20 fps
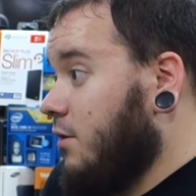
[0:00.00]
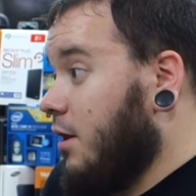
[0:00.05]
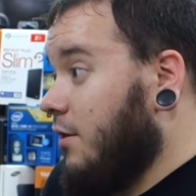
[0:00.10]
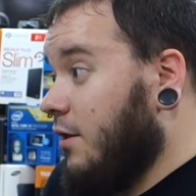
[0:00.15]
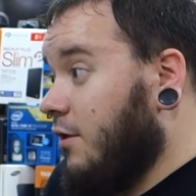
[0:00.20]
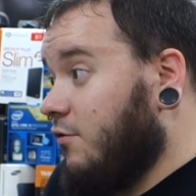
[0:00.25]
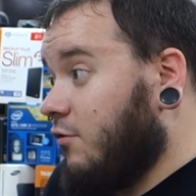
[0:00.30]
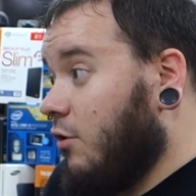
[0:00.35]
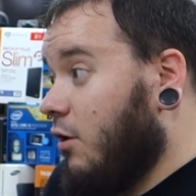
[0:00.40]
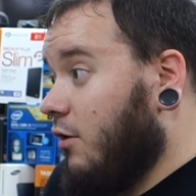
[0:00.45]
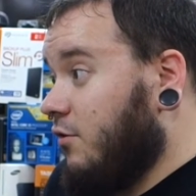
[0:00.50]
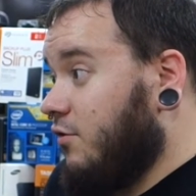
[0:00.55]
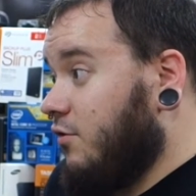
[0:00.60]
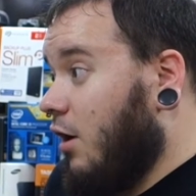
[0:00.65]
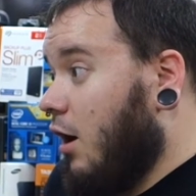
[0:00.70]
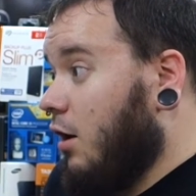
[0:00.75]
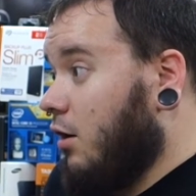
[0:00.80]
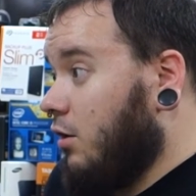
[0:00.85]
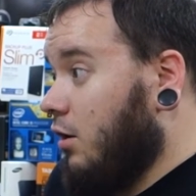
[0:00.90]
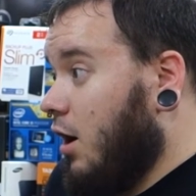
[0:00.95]
Now these are all
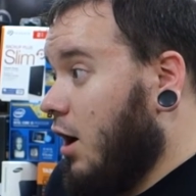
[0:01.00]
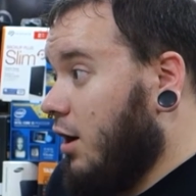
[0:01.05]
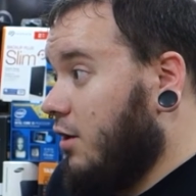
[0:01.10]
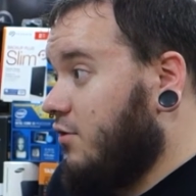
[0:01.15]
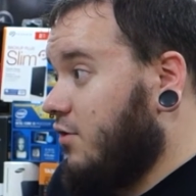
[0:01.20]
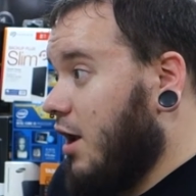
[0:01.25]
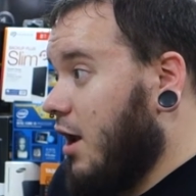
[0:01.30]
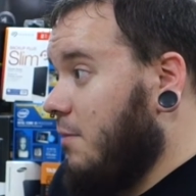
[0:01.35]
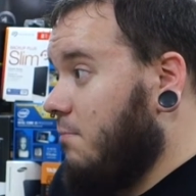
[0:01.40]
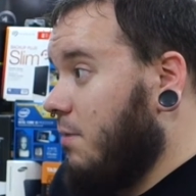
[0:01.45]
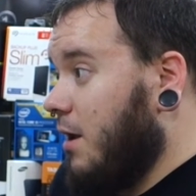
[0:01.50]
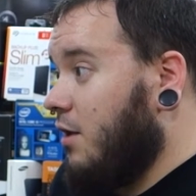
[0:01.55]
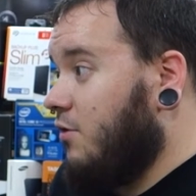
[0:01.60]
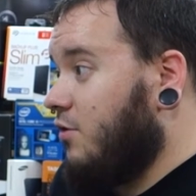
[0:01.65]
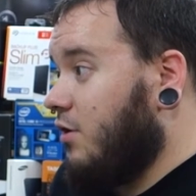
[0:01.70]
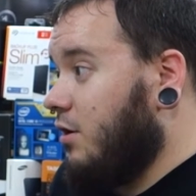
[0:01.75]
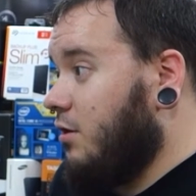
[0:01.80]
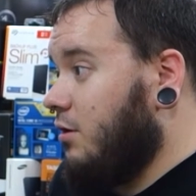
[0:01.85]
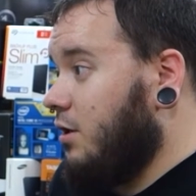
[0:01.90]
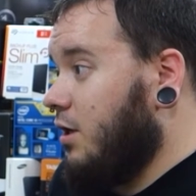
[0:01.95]
stock clocks, and
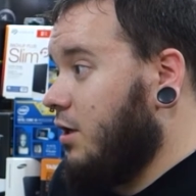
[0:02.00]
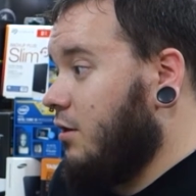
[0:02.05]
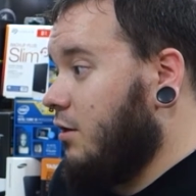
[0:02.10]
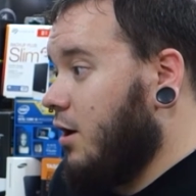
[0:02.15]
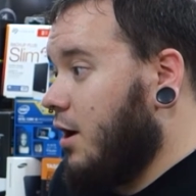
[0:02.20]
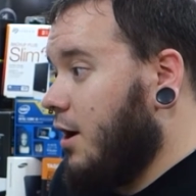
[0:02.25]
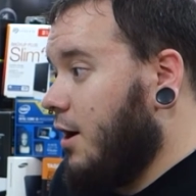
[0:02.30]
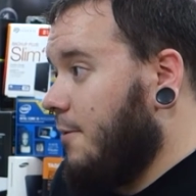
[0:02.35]
basically,